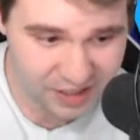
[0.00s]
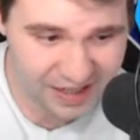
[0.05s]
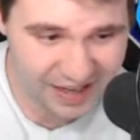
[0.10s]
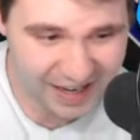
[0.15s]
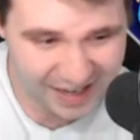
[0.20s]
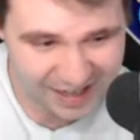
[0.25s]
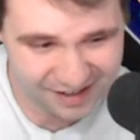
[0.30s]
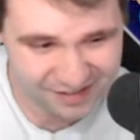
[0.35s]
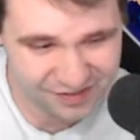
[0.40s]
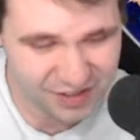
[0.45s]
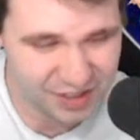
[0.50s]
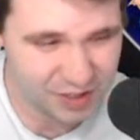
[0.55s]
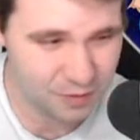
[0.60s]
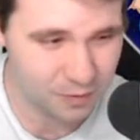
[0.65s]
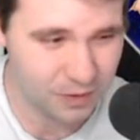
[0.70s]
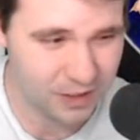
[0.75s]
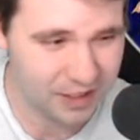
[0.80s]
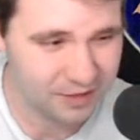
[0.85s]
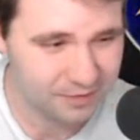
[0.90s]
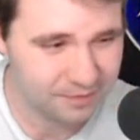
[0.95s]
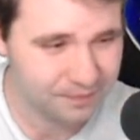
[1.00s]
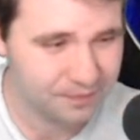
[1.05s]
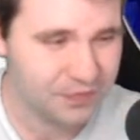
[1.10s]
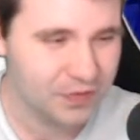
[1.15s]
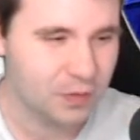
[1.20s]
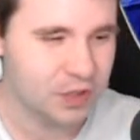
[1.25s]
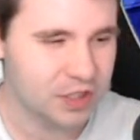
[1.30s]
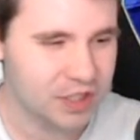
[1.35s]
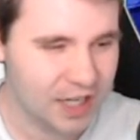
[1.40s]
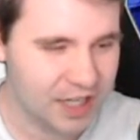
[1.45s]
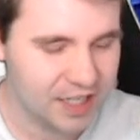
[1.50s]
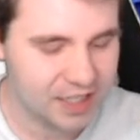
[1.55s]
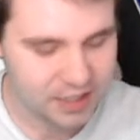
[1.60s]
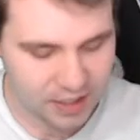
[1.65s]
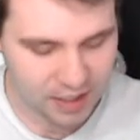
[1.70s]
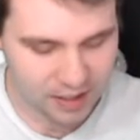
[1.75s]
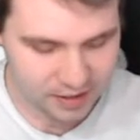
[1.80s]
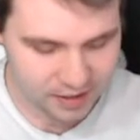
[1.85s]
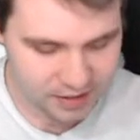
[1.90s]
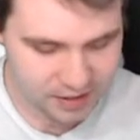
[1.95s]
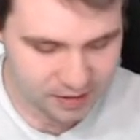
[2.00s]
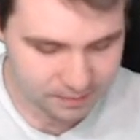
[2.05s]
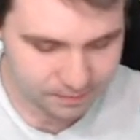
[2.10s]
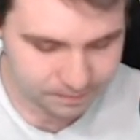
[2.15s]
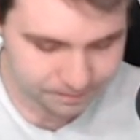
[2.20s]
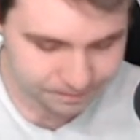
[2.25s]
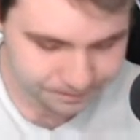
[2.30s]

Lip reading: have as well, which kind of sucks.